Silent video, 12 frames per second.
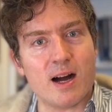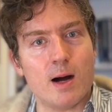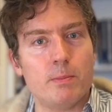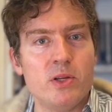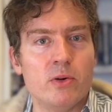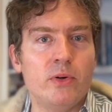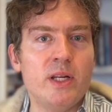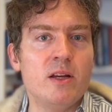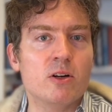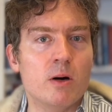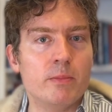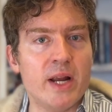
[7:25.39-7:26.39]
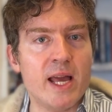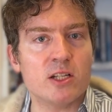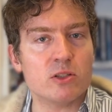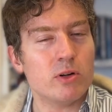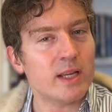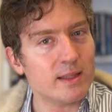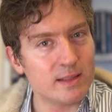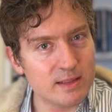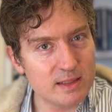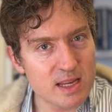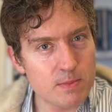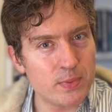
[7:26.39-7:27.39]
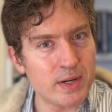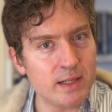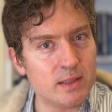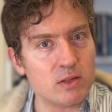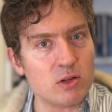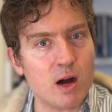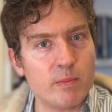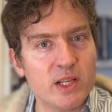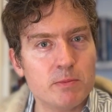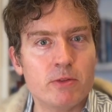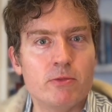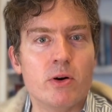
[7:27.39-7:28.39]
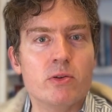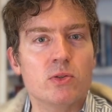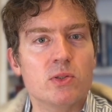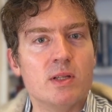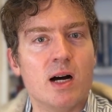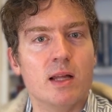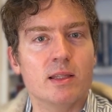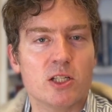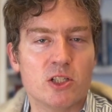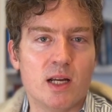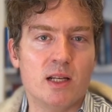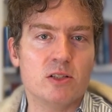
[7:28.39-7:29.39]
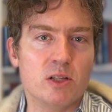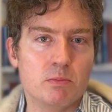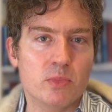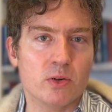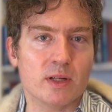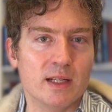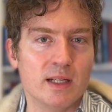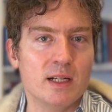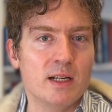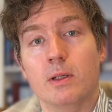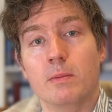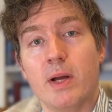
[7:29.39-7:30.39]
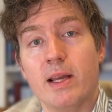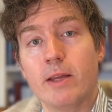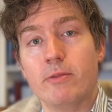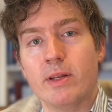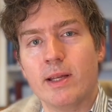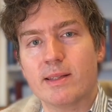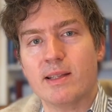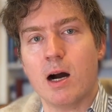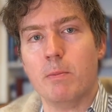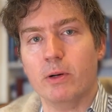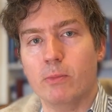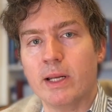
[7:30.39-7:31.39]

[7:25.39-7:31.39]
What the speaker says: up your reading comprehension or get deeper in the topic before you start the challenging book. I'll give you an example.